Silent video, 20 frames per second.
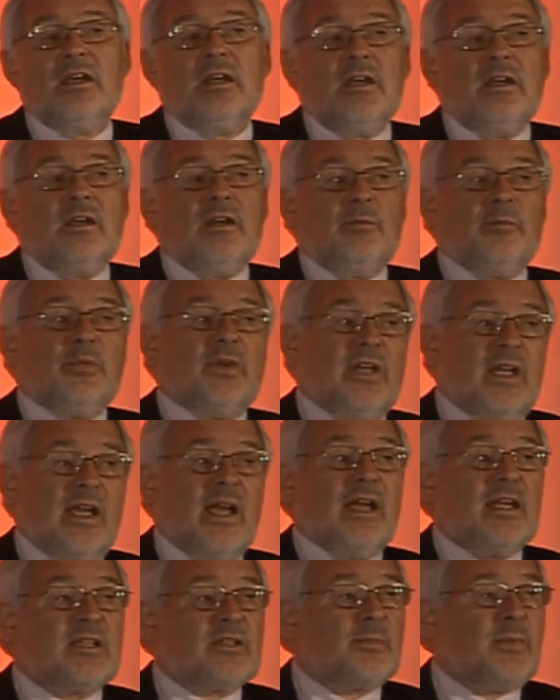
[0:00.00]
putting
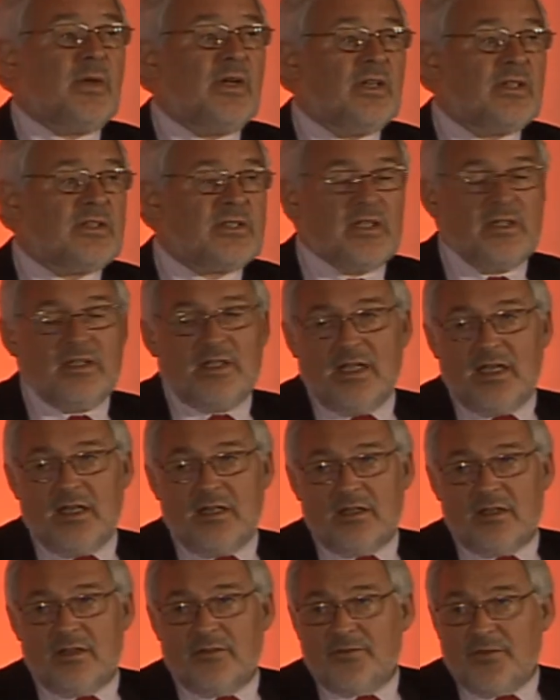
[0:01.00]
experts at the end
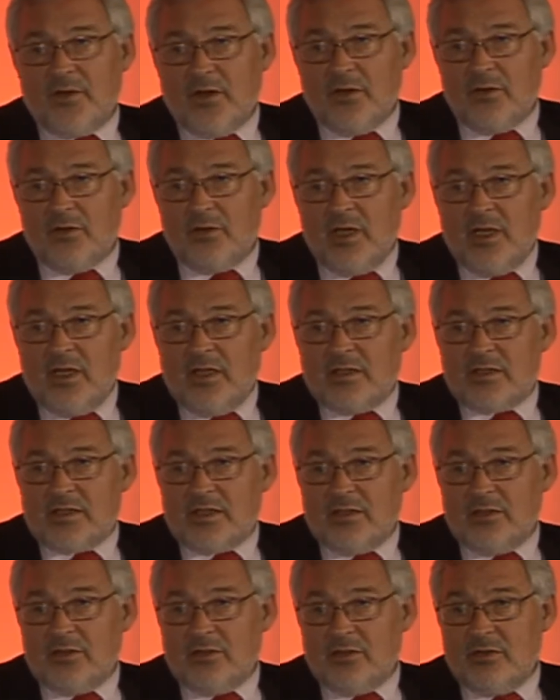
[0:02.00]
of the phone
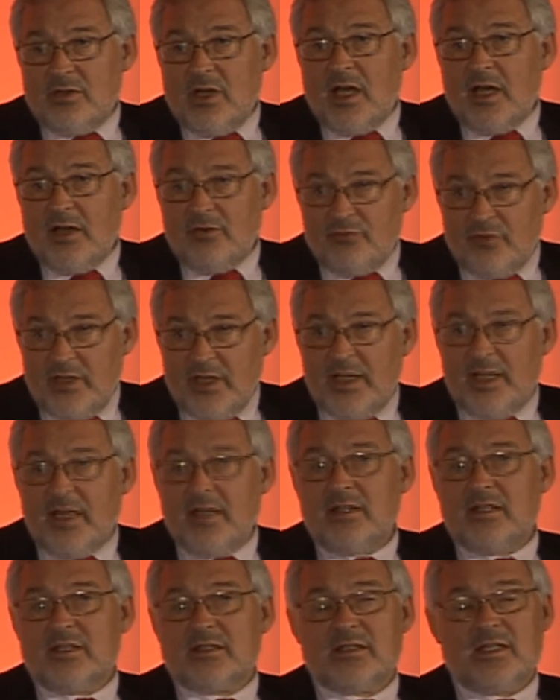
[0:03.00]
to really
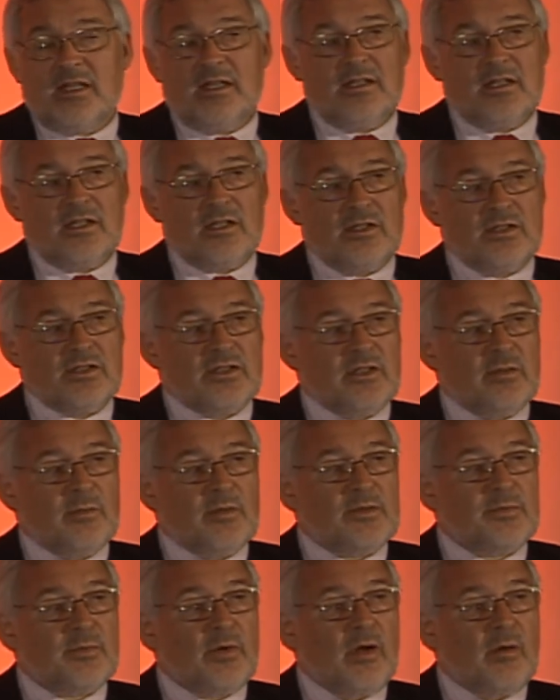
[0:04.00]
understand the consumer's
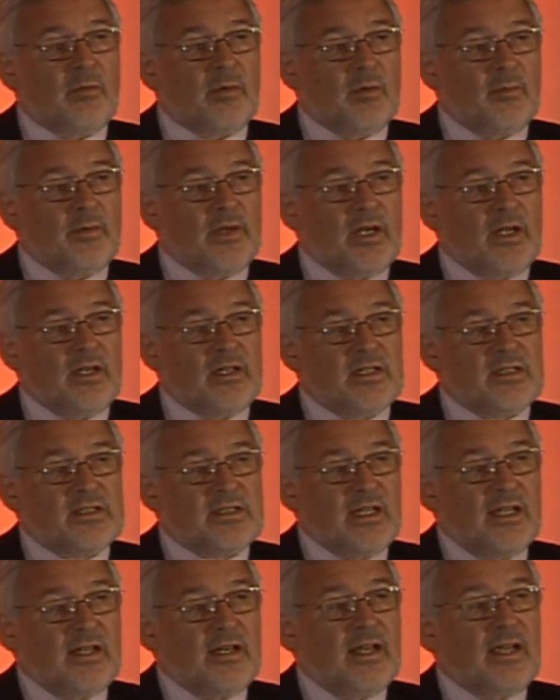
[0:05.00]
problem and
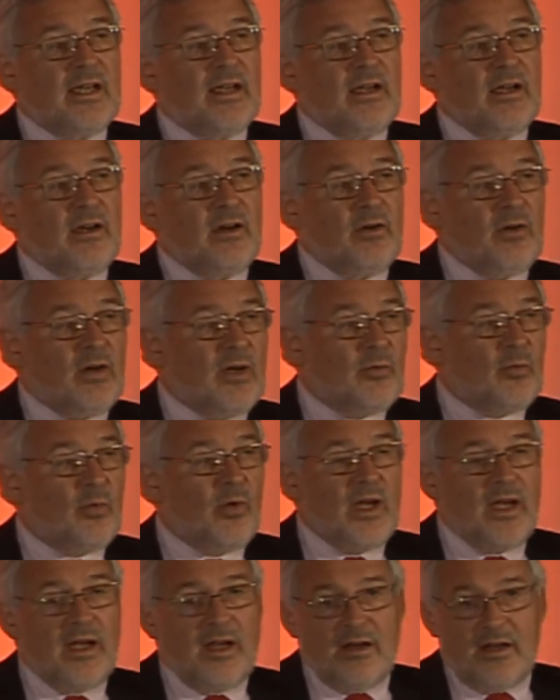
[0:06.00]
understand how and
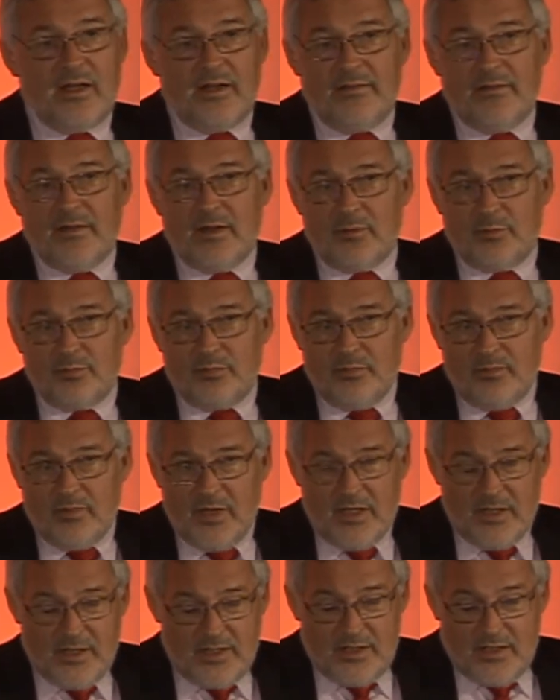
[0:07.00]
where in
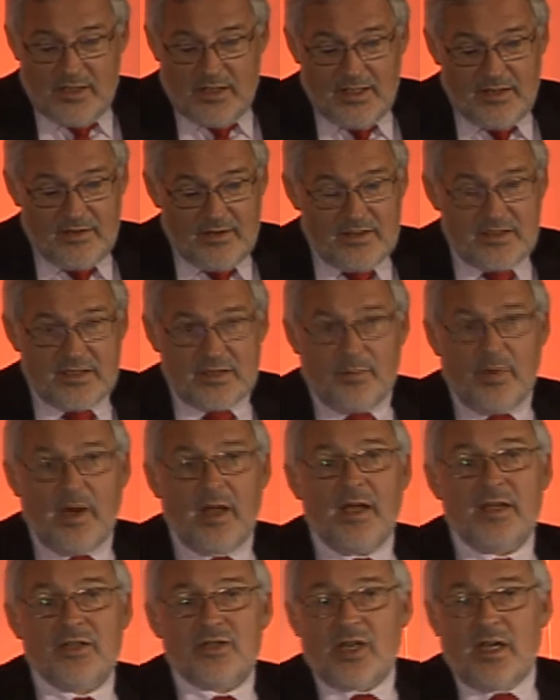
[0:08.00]
the supply
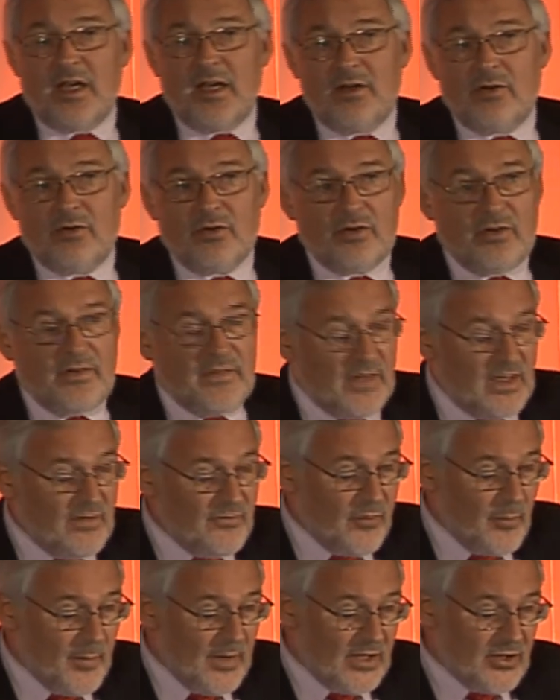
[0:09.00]
chain or the
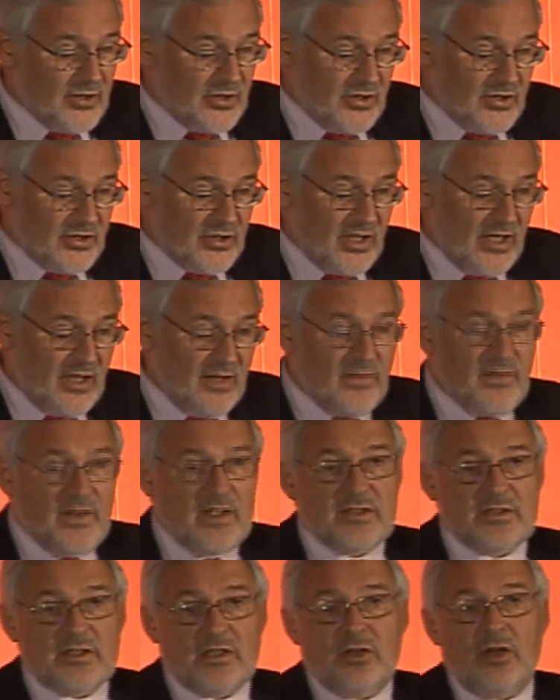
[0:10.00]
information chain things
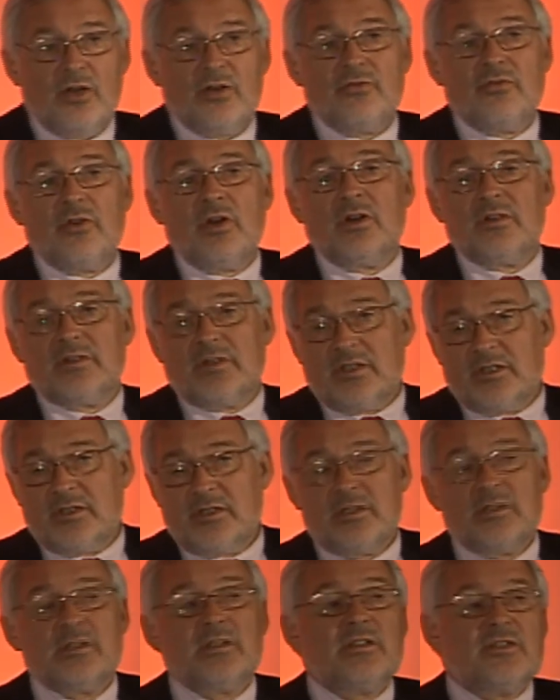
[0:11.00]
had gone wrong that
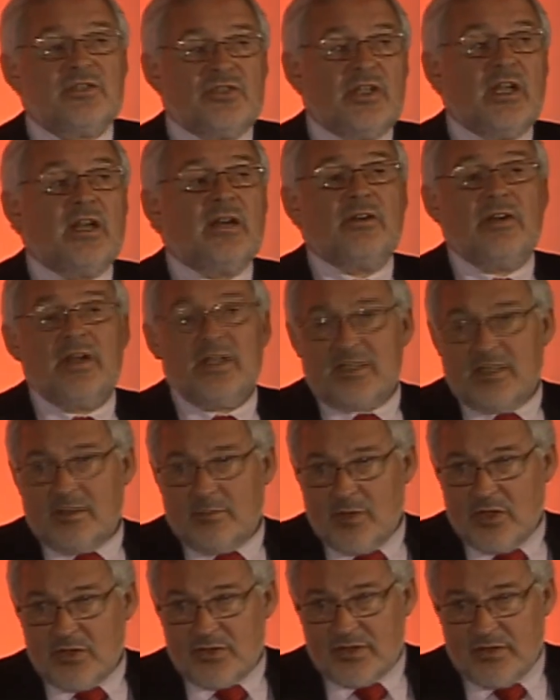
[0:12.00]
had generated
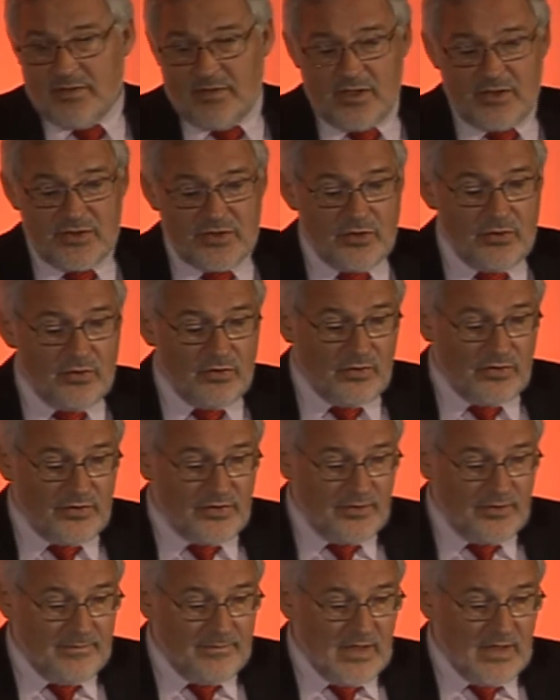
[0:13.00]
most of those calls.